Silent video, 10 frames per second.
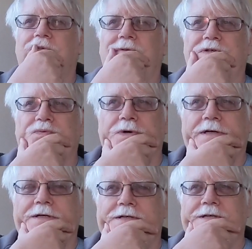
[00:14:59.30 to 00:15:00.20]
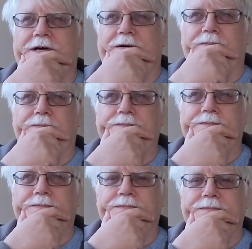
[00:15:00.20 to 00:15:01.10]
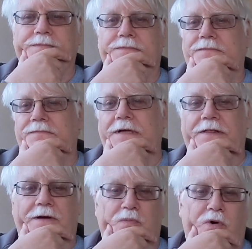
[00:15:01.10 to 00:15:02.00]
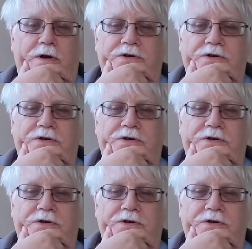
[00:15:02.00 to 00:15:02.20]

this one is, I think, more